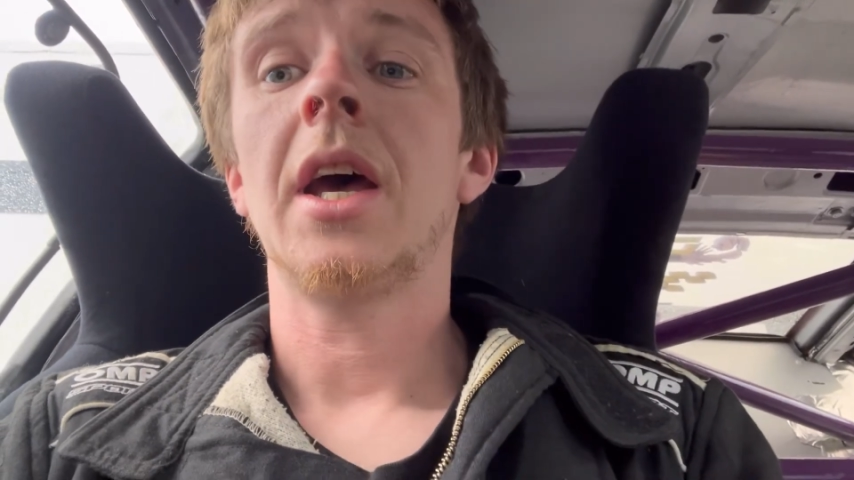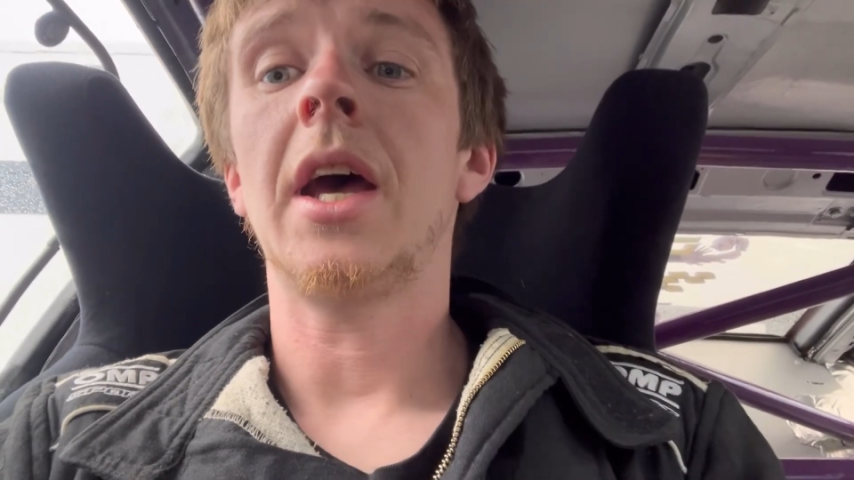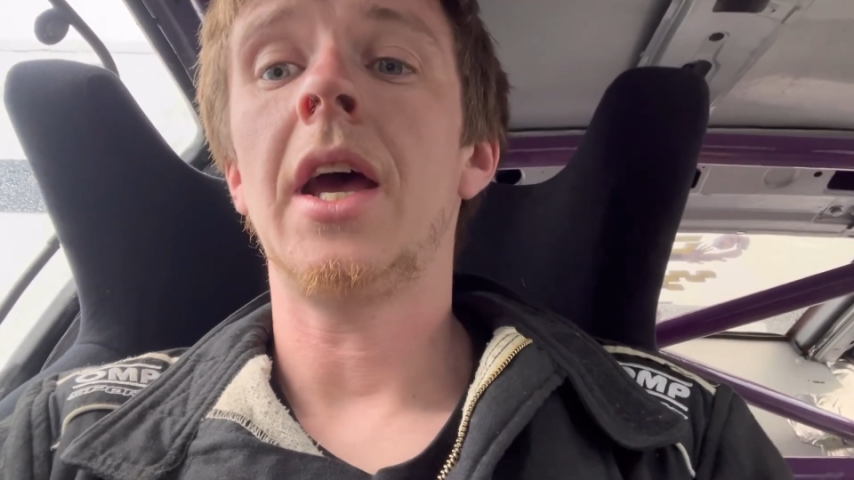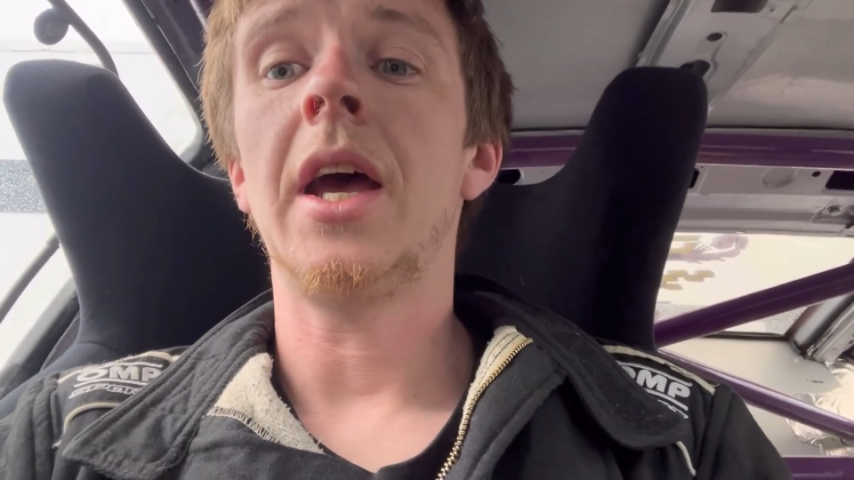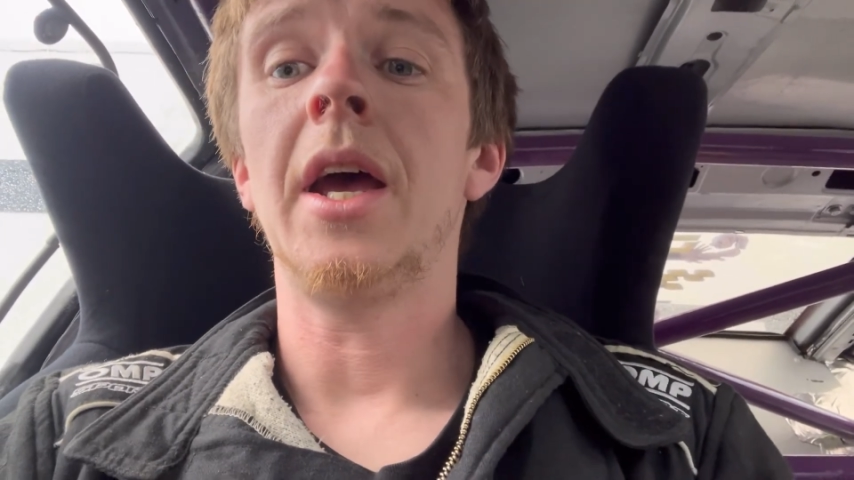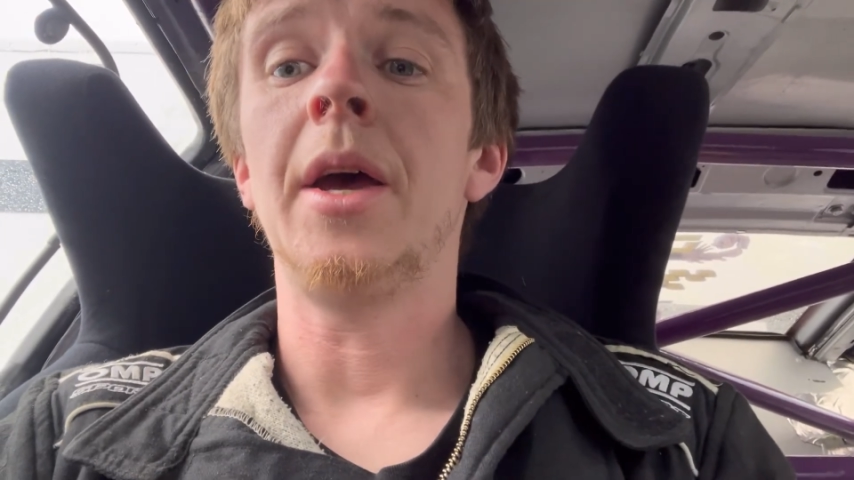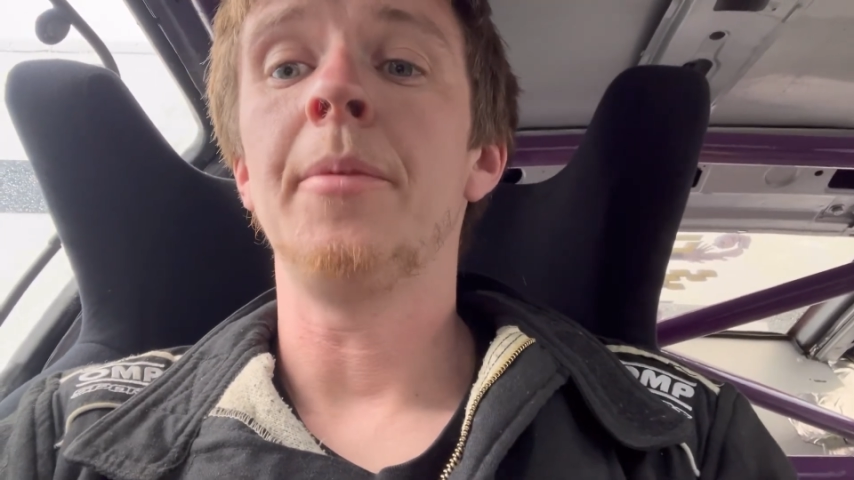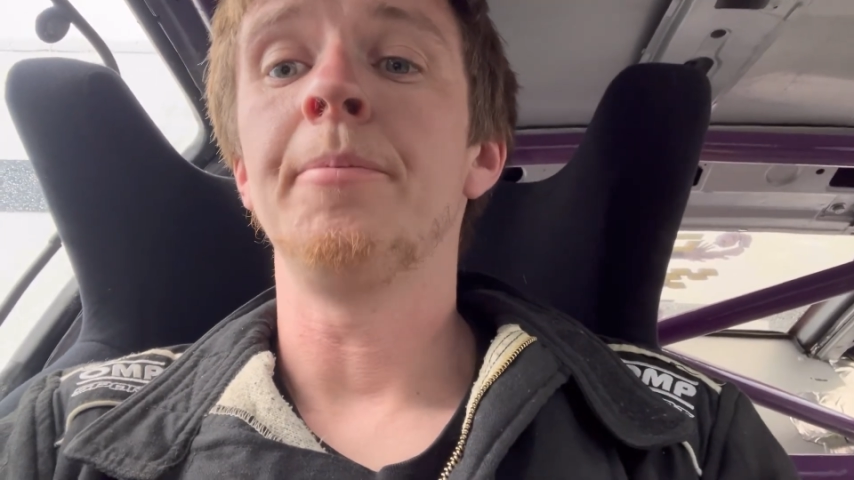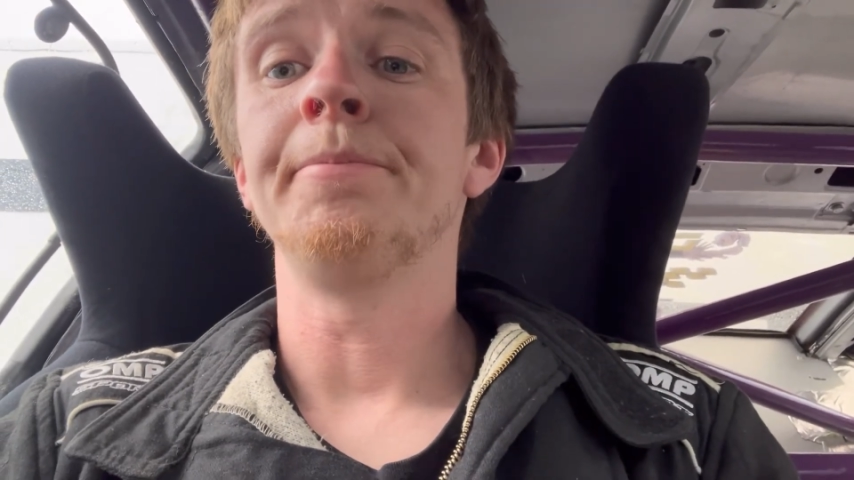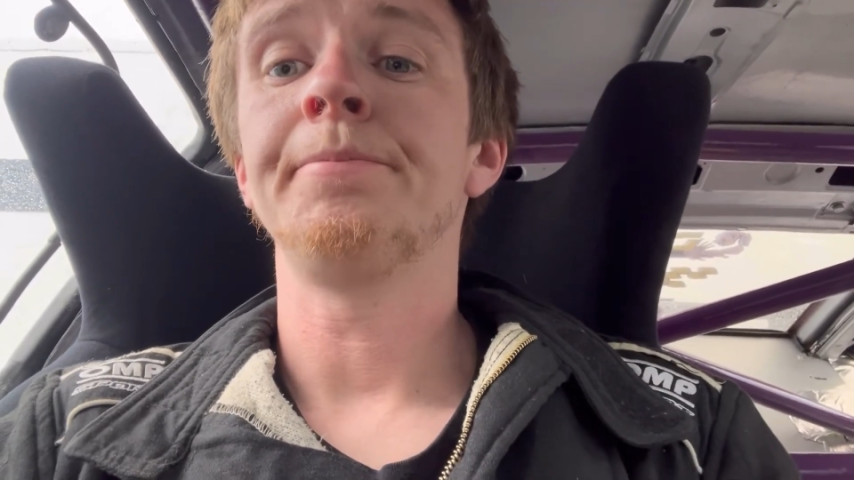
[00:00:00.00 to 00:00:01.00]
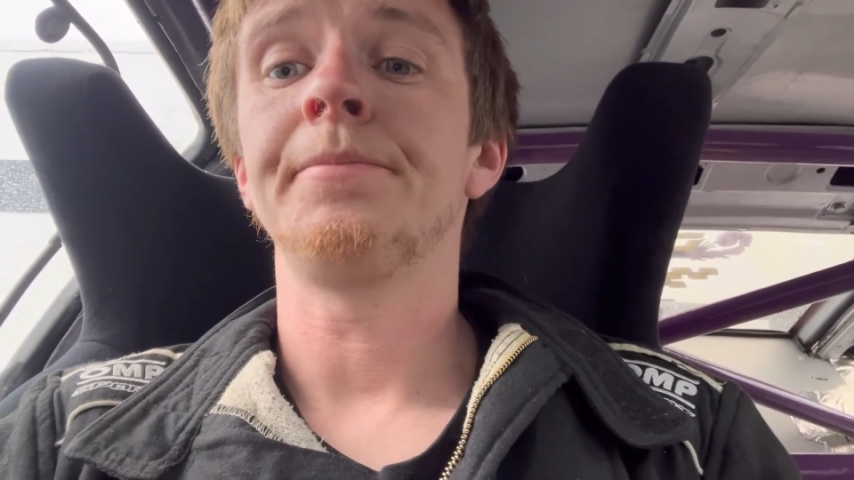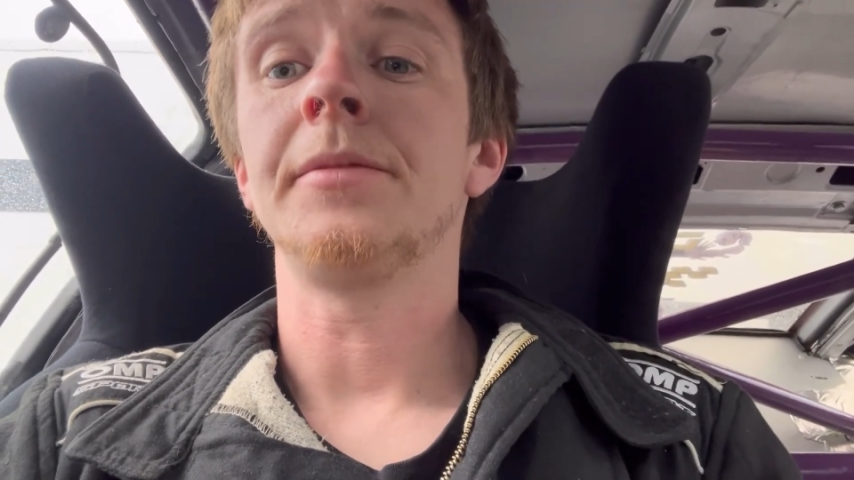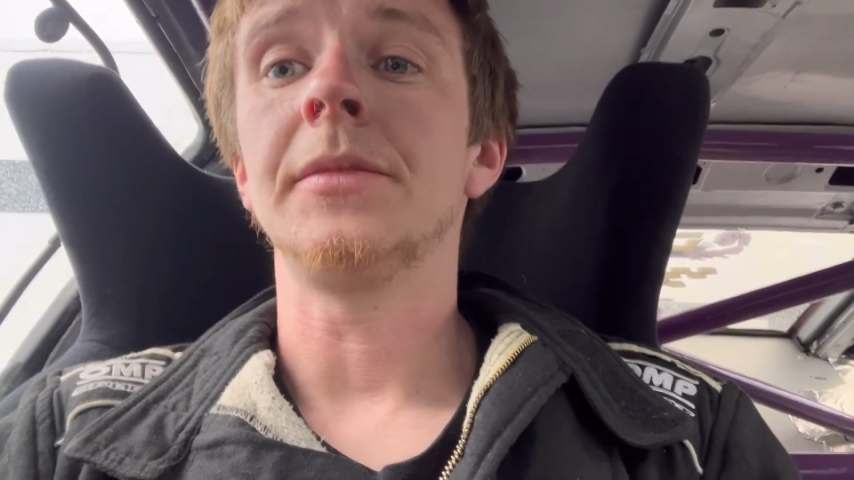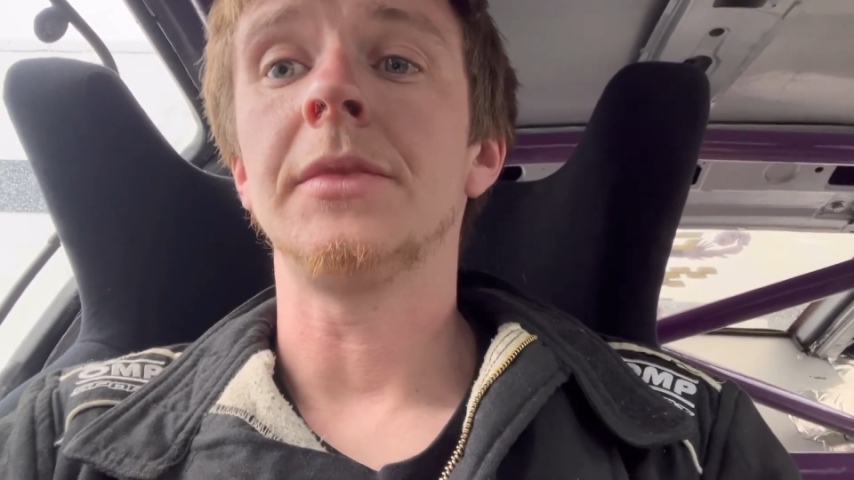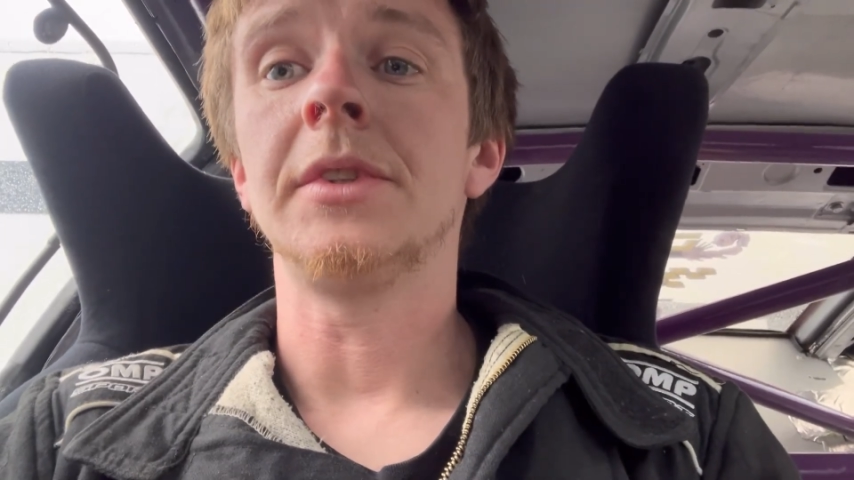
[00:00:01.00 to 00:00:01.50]

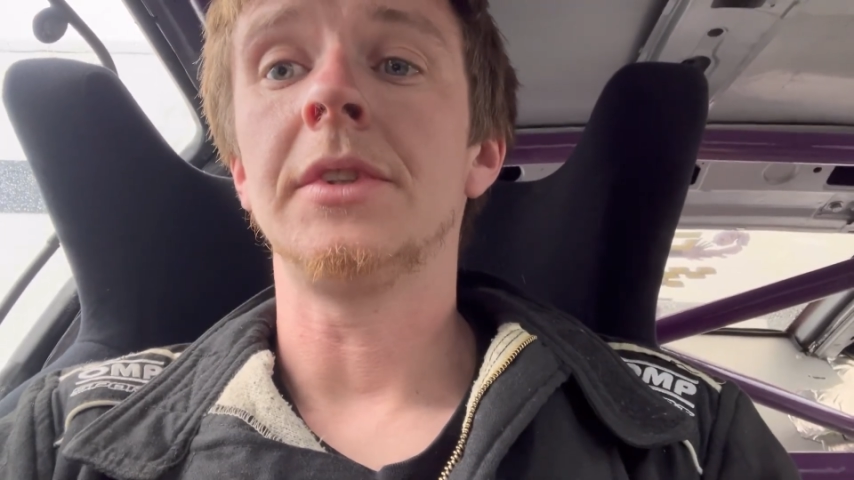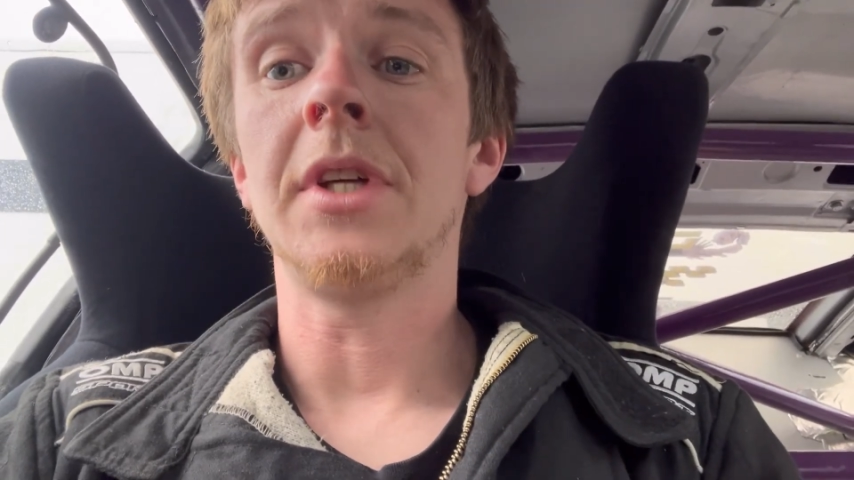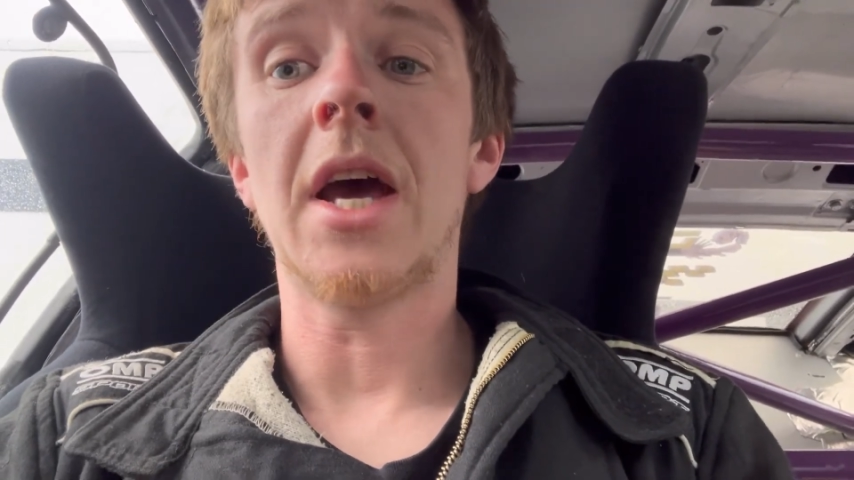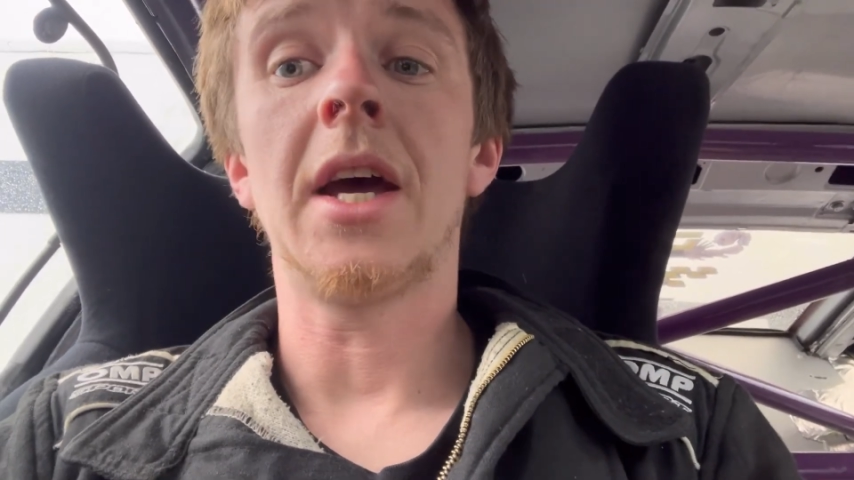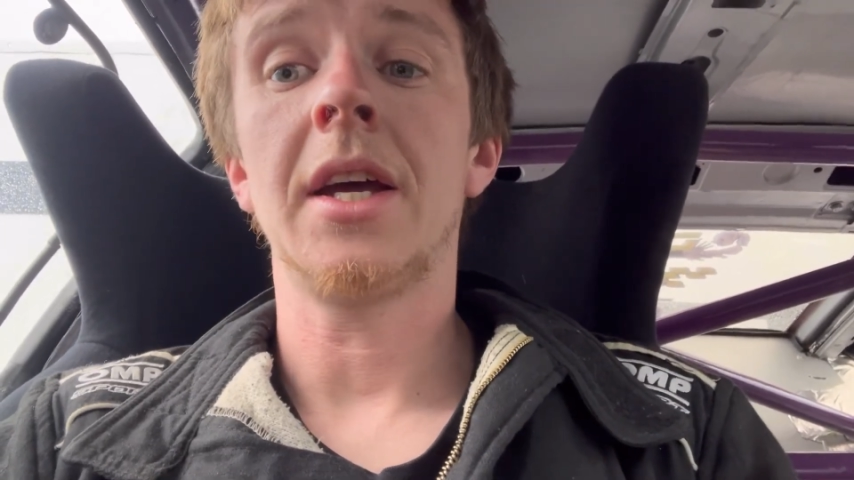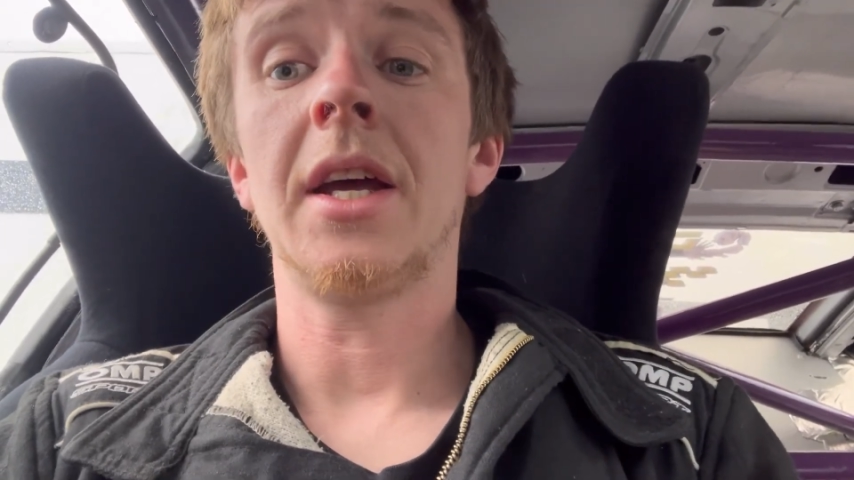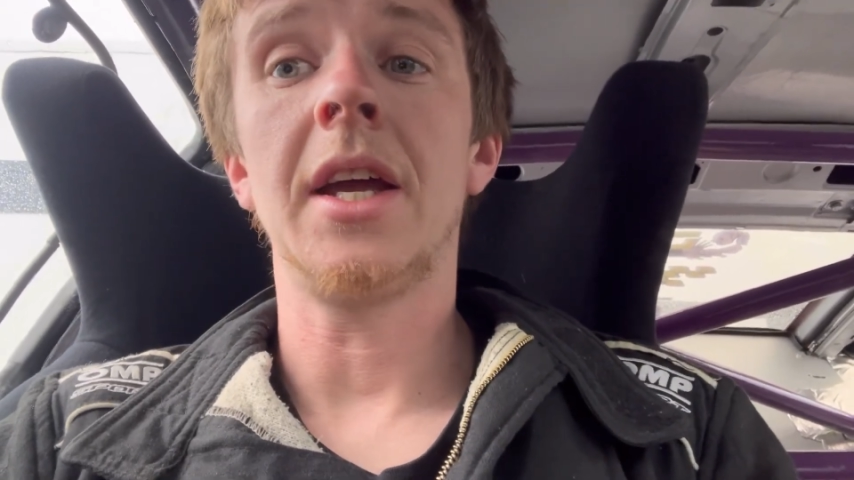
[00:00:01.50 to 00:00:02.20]
Yeah,